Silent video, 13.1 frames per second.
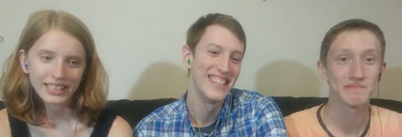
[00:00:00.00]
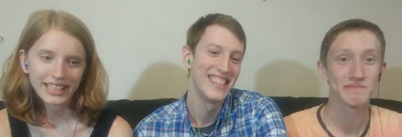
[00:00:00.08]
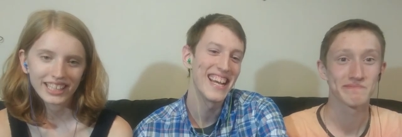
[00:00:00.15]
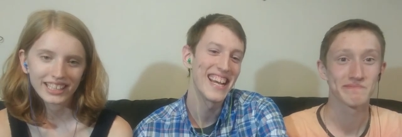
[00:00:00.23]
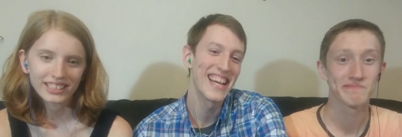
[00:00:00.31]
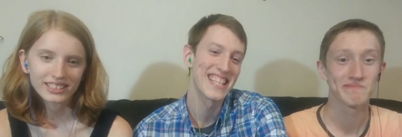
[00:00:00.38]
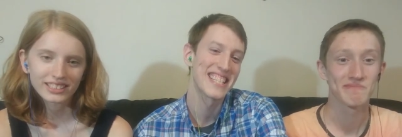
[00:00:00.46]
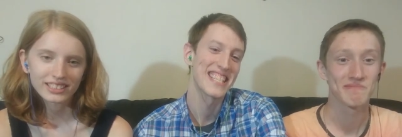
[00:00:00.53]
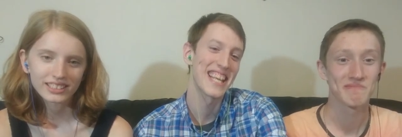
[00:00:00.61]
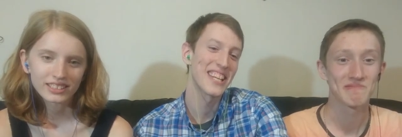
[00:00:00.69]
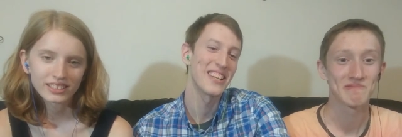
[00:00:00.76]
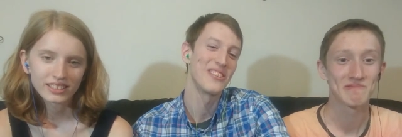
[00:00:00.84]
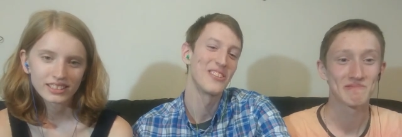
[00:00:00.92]
Speaker 1: Yes,
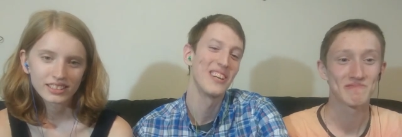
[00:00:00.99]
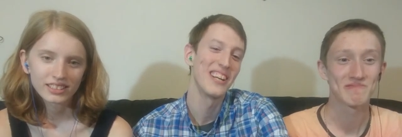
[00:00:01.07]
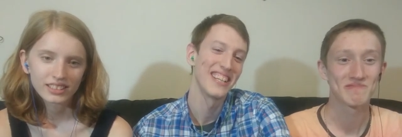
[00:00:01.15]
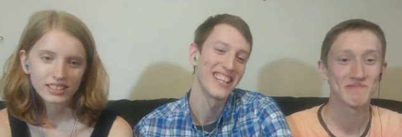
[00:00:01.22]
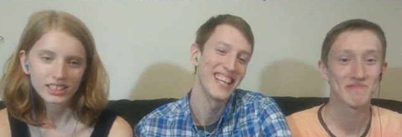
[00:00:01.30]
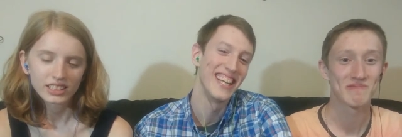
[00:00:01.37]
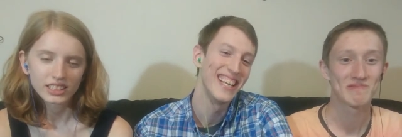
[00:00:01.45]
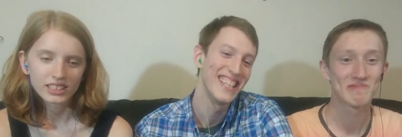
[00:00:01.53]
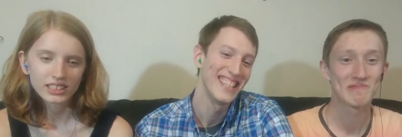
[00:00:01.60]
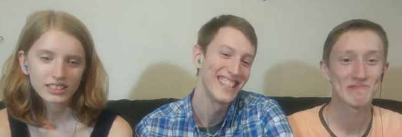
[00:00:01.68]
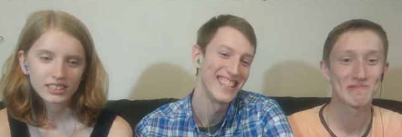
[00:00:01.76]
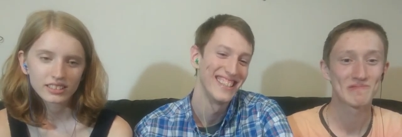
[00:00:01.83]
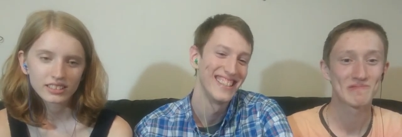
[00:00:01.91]
thank you,
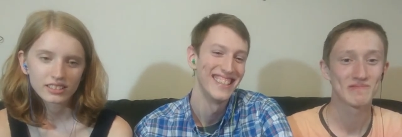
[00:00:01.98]
Twilight.